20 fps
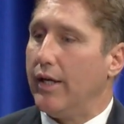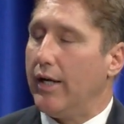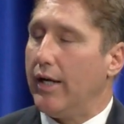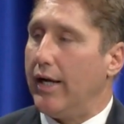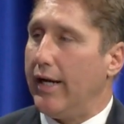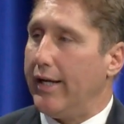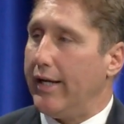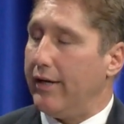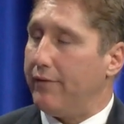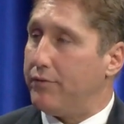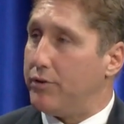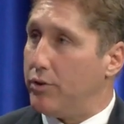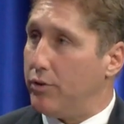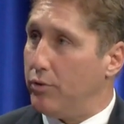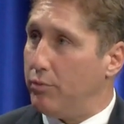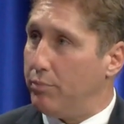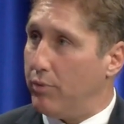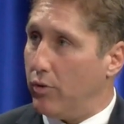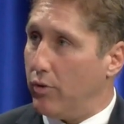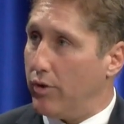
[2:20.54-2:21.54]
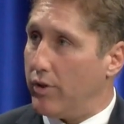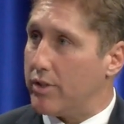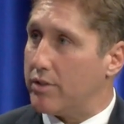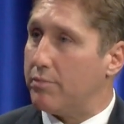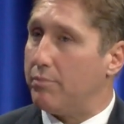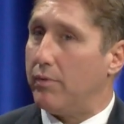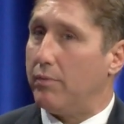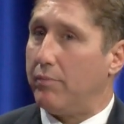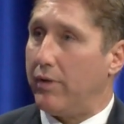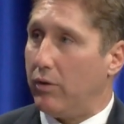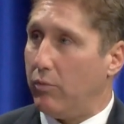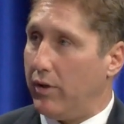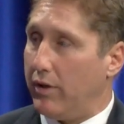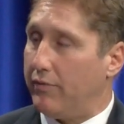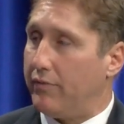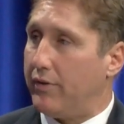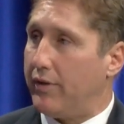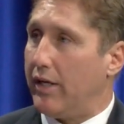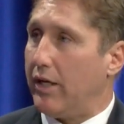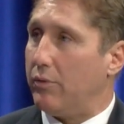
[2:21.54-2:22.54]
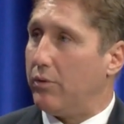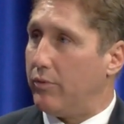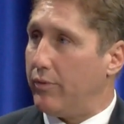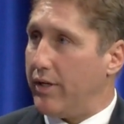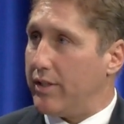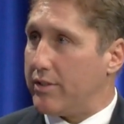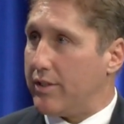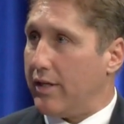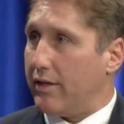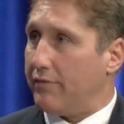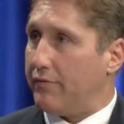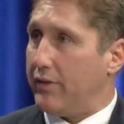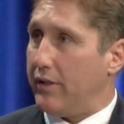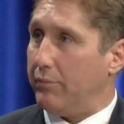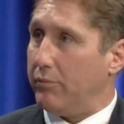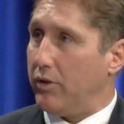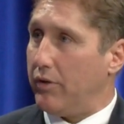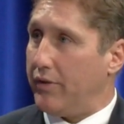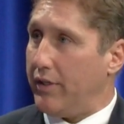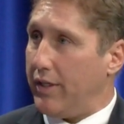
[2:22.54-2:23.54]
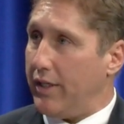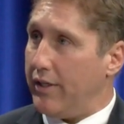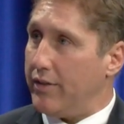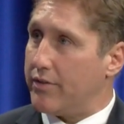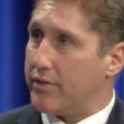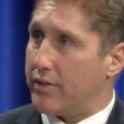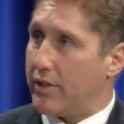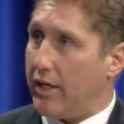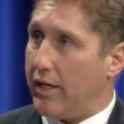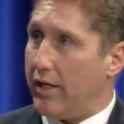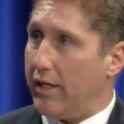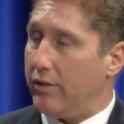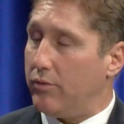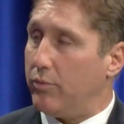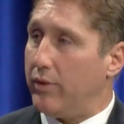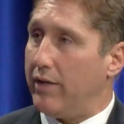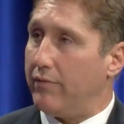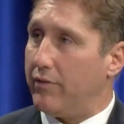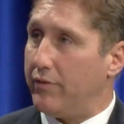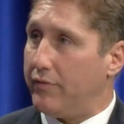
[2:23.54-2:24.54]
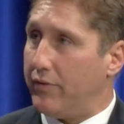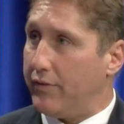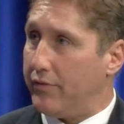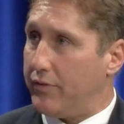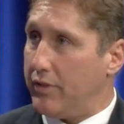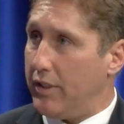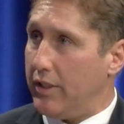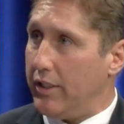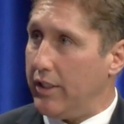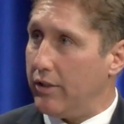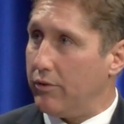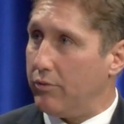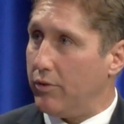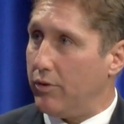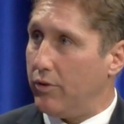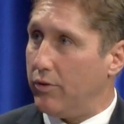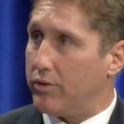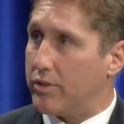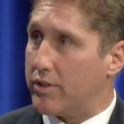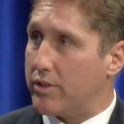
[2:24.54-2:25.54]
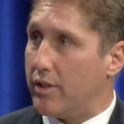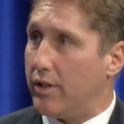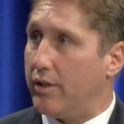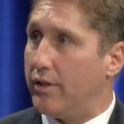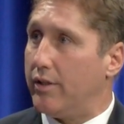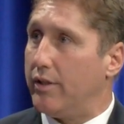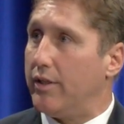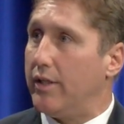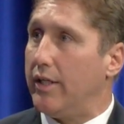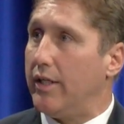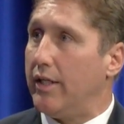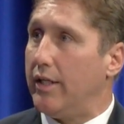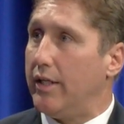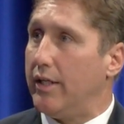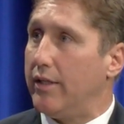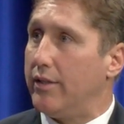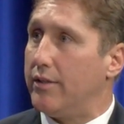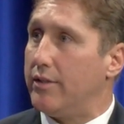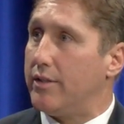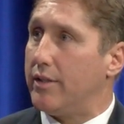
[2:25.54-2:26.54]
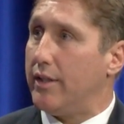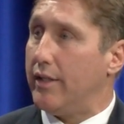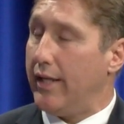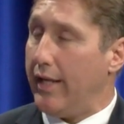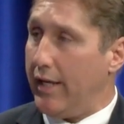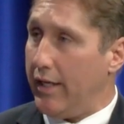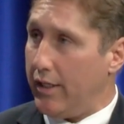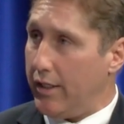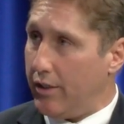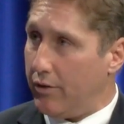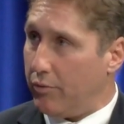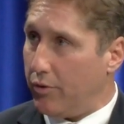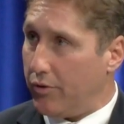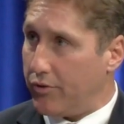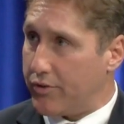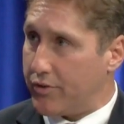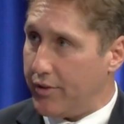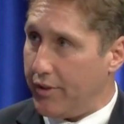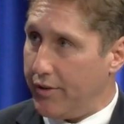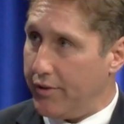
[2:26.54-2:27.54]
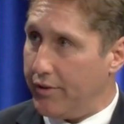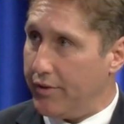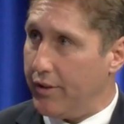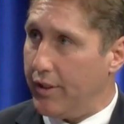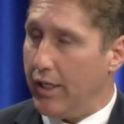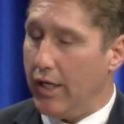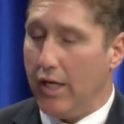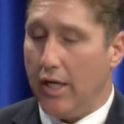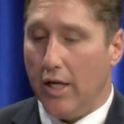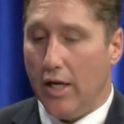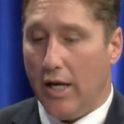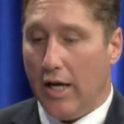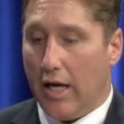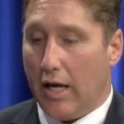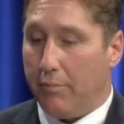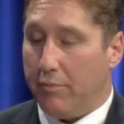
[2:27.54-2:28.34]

I have two boys. My wife and I were raising our family on the east side. We have a 15 year old son and an eight year old son. Mm -hmm.